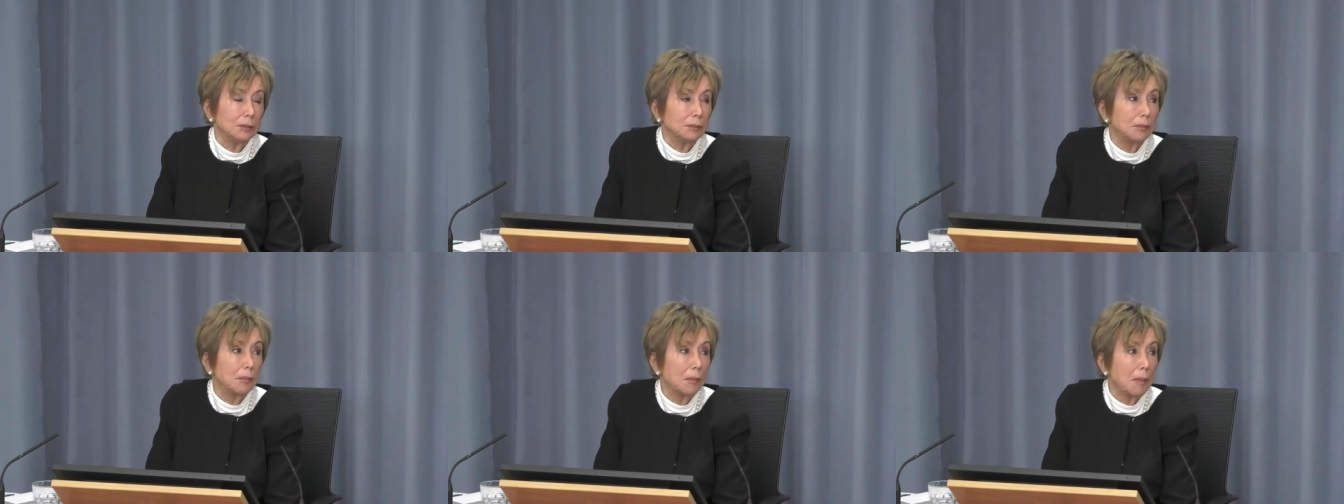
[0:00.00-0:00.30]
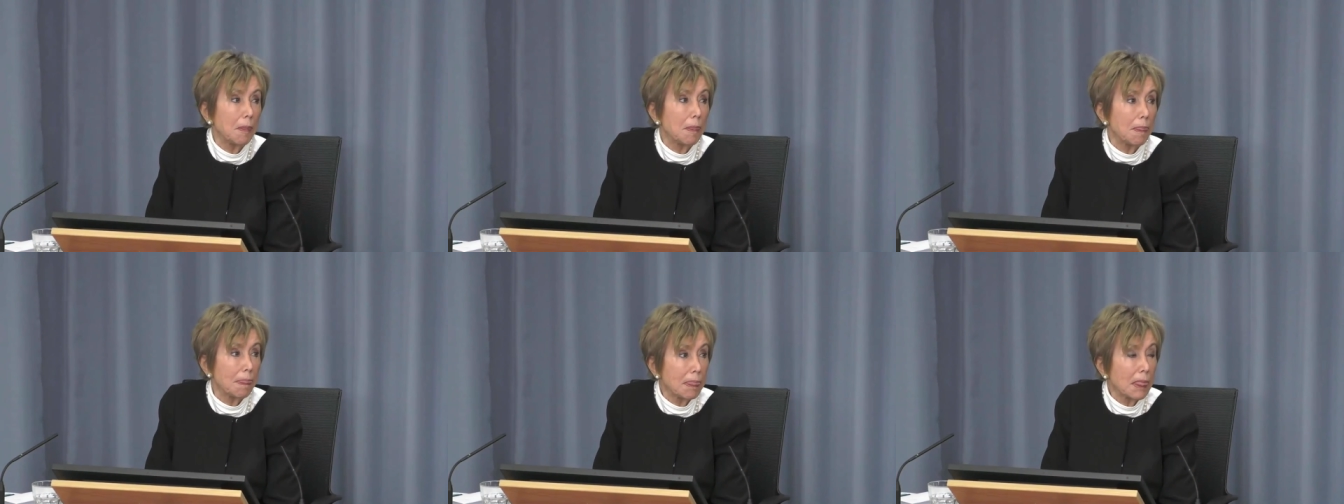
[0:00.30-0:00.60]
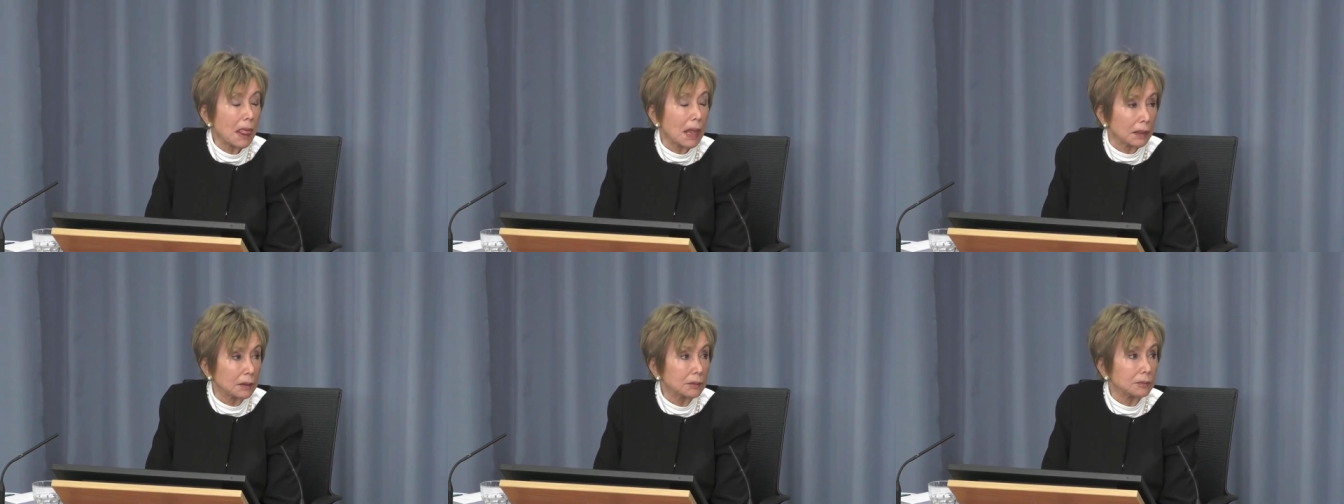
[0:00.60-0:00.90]
And, and
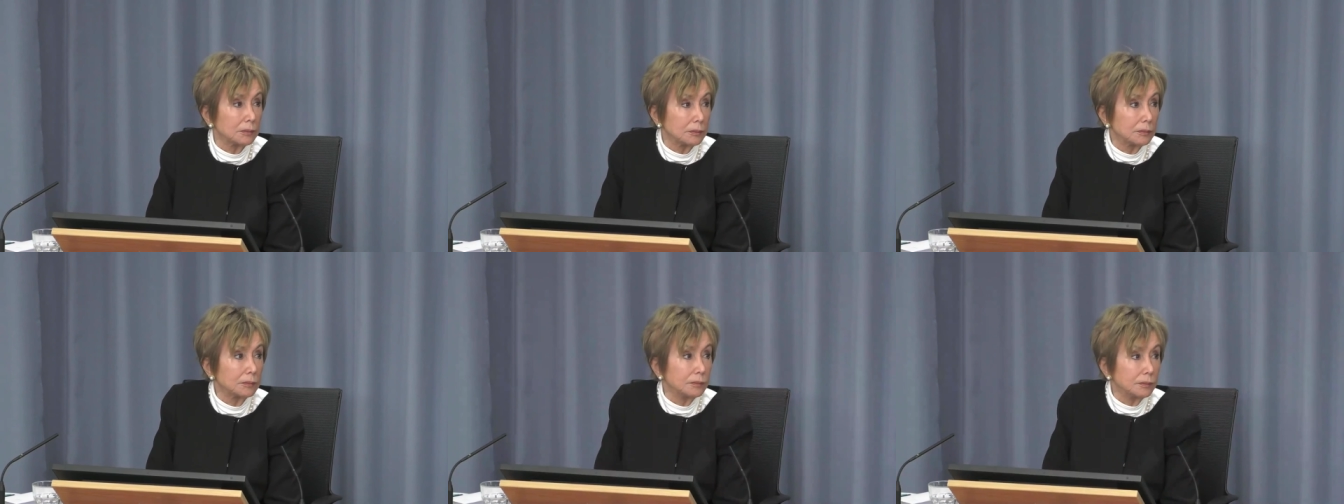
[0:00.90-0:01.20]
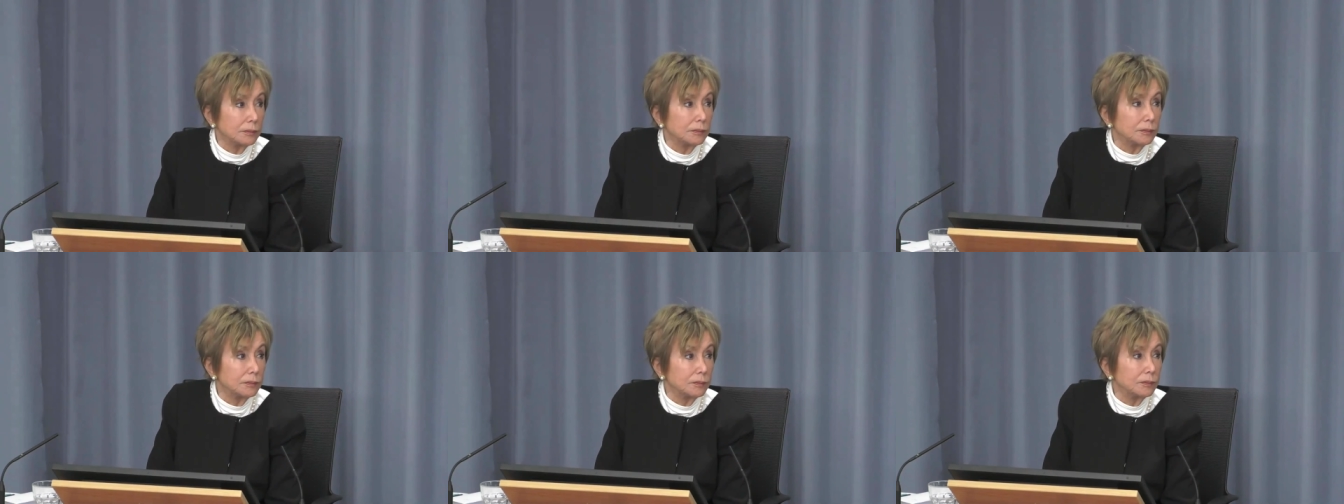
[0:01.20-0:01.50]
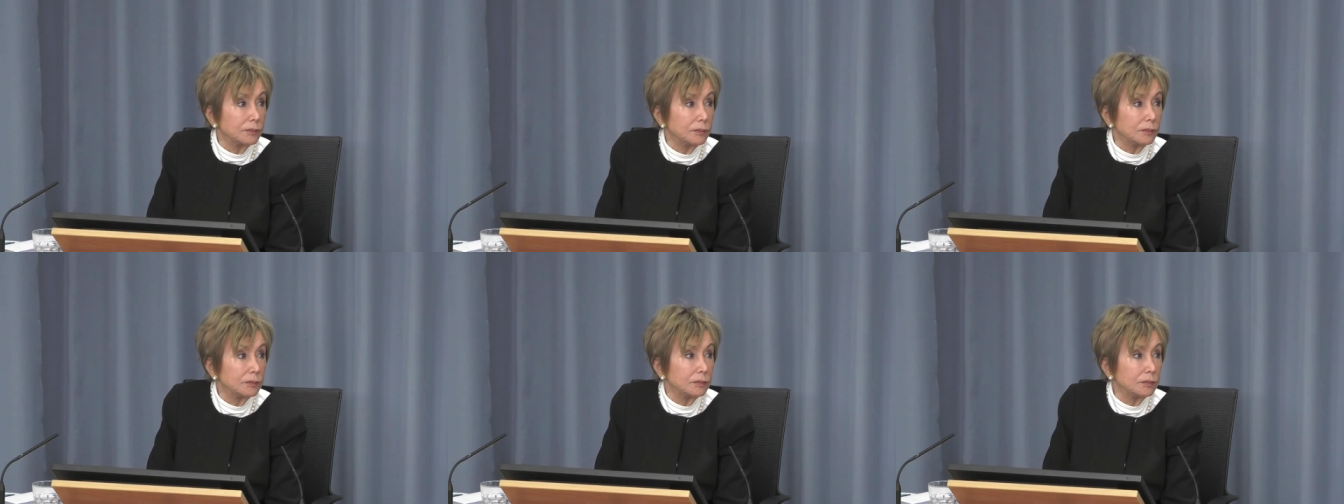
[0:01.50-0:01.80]
it's right to say you only
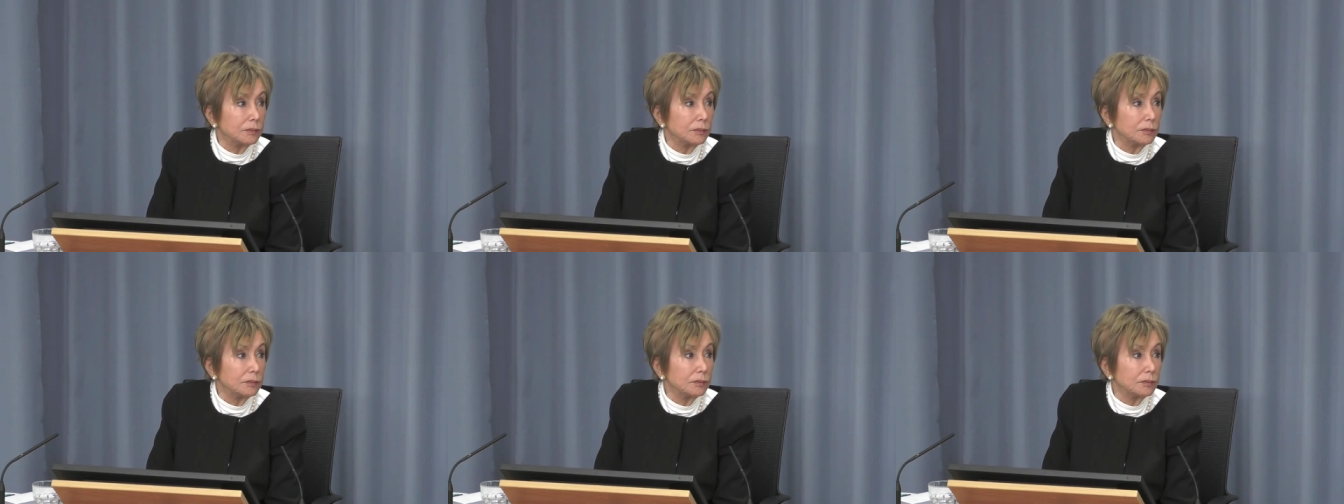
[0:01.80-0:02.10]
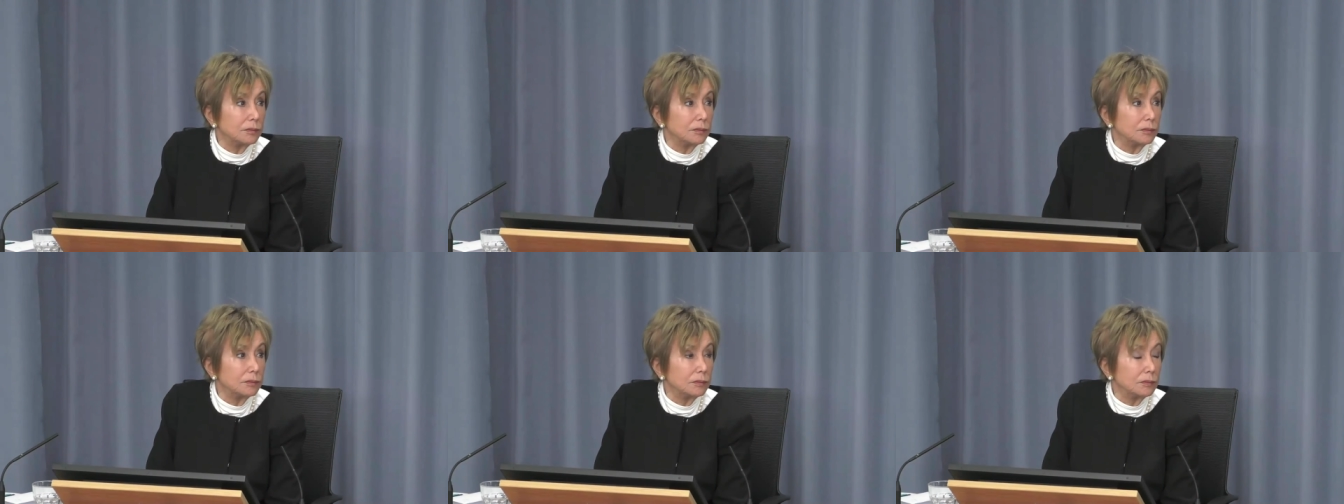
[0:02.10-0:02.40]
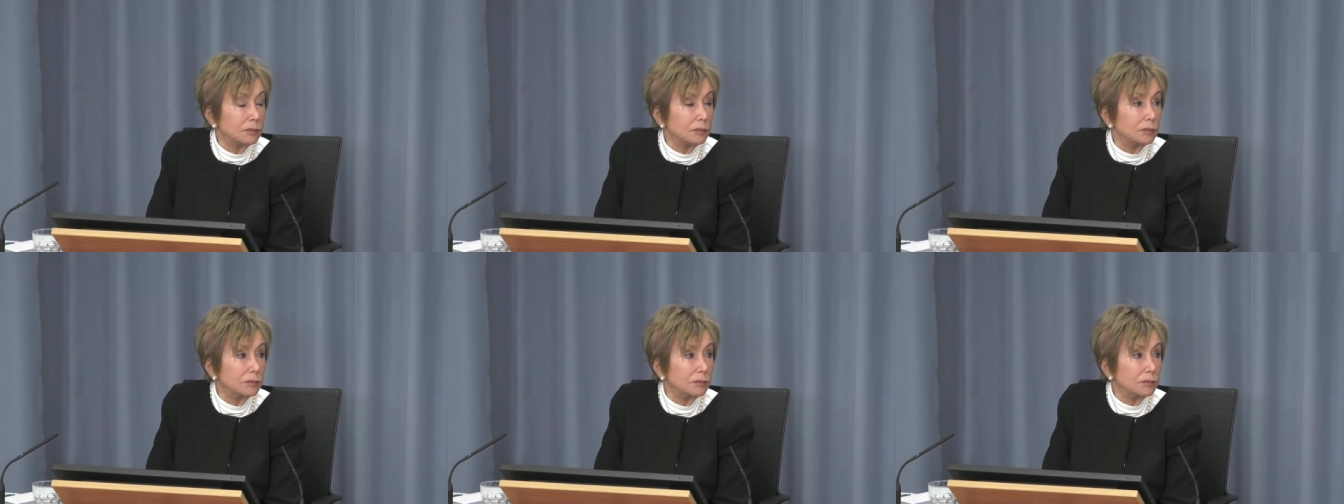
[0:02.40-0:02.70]
became a, a
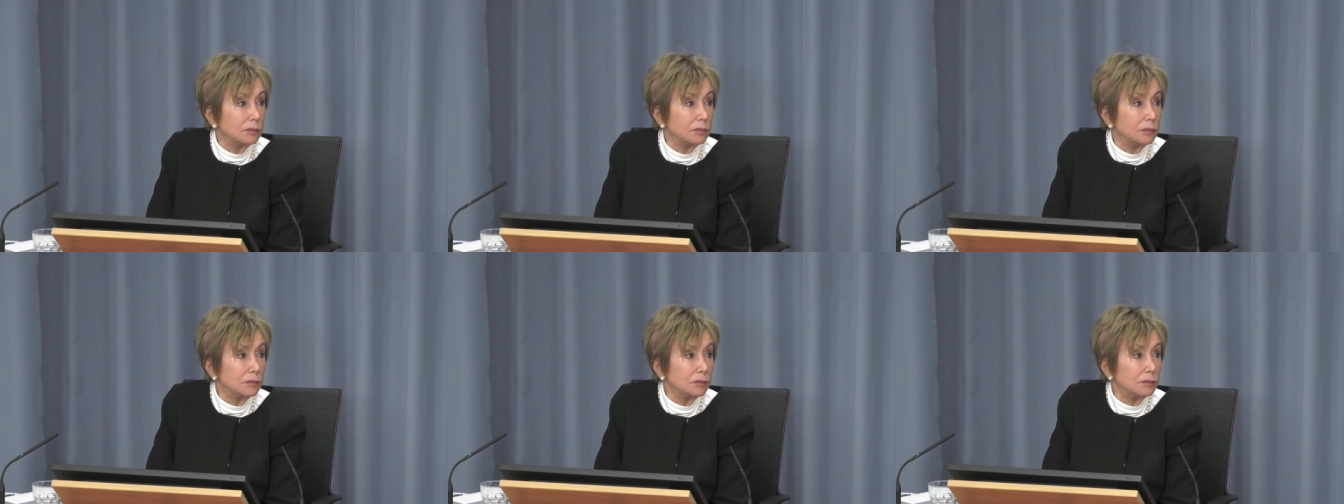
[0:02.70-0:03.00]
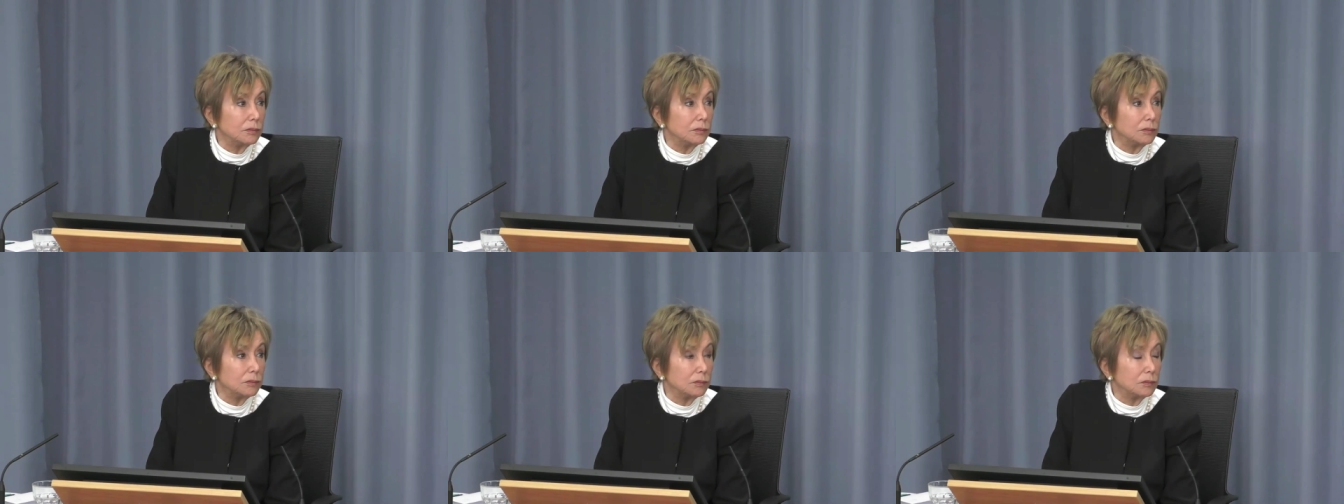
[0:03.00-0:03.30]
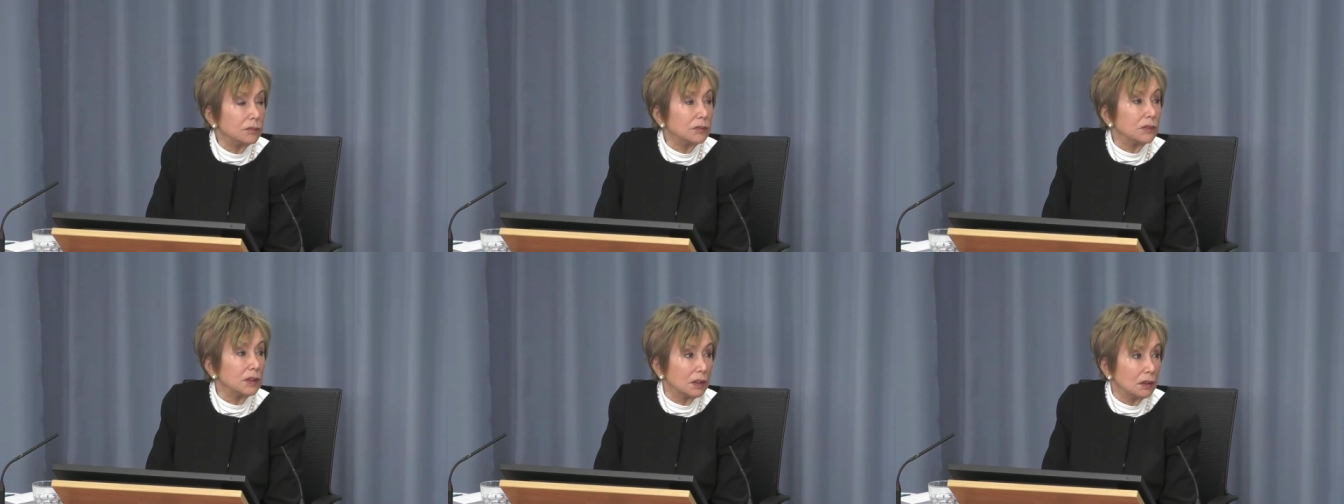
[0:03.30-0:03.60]
director in February
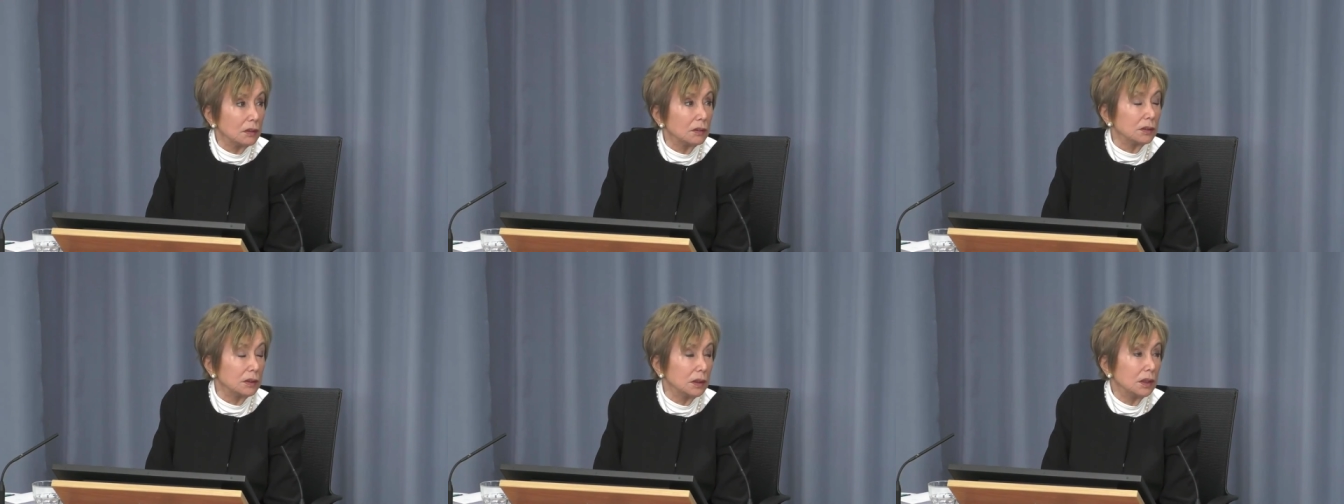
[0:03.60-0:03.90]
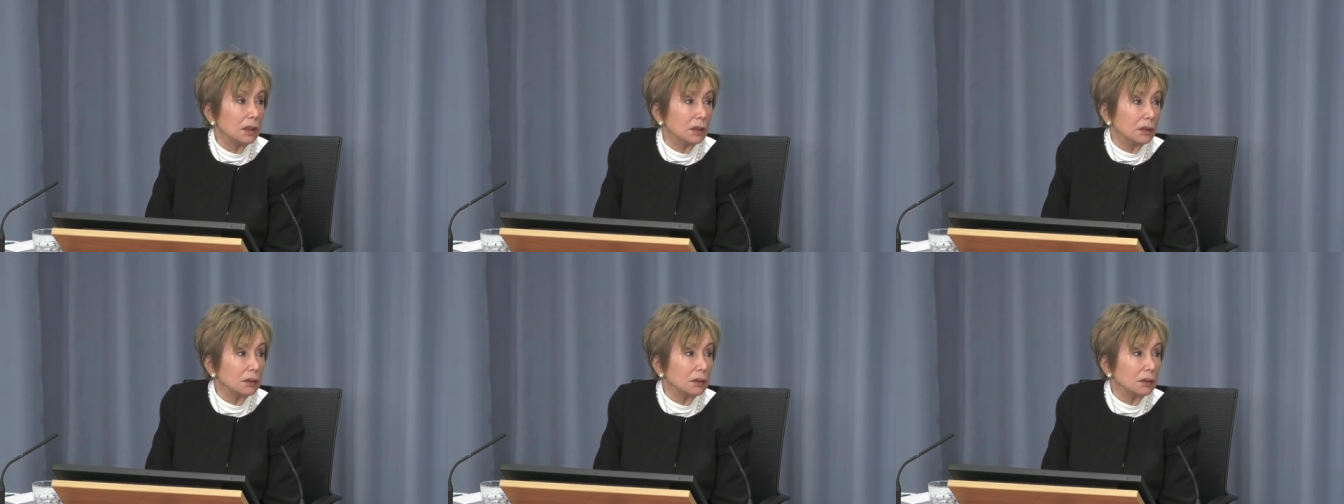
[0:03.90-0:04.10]
1984, so yeah.